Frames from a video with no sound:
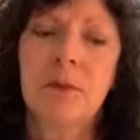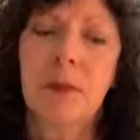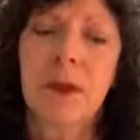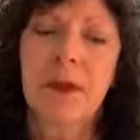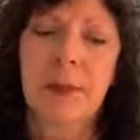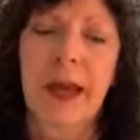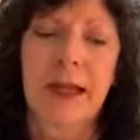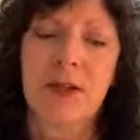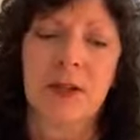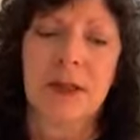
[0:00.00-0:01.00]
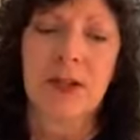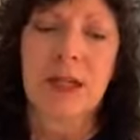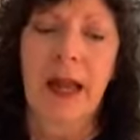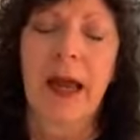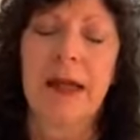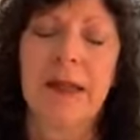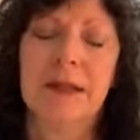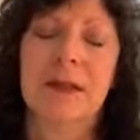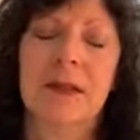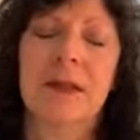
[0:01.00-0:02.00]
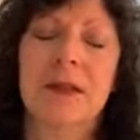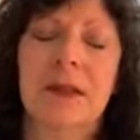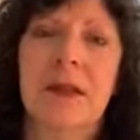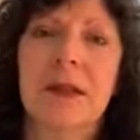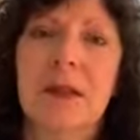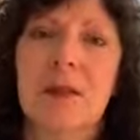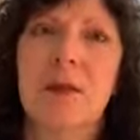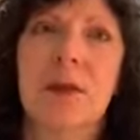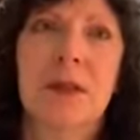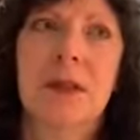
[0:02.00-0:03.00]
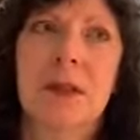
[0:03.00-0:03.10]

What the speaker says: the passion that she has for